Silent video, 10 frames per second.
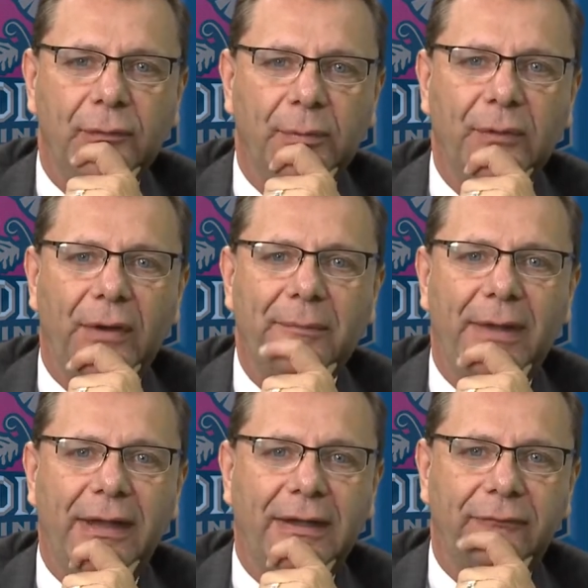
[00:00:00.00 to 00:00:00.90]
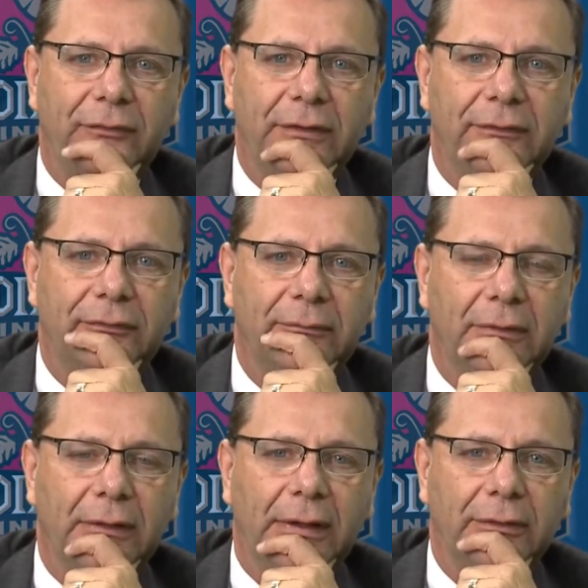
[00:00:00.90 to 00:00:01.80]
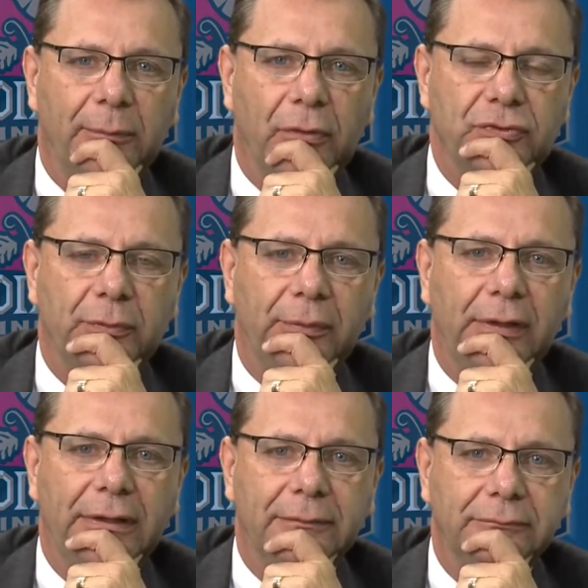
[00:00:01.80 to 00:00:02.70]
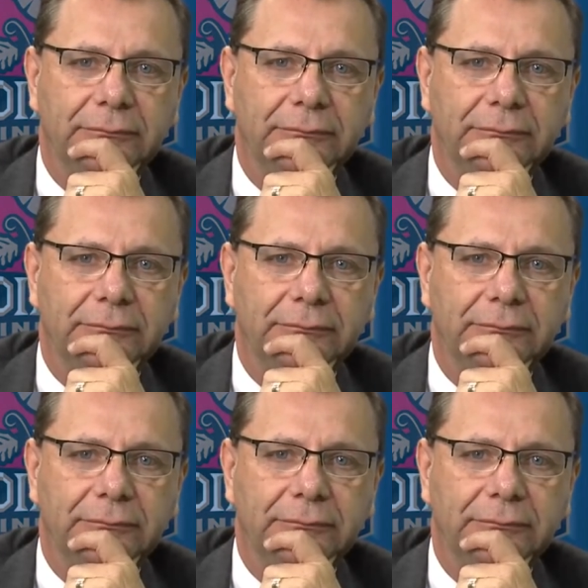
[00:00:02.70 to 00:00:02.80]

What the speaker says: We'll be right back after these commercial breaks.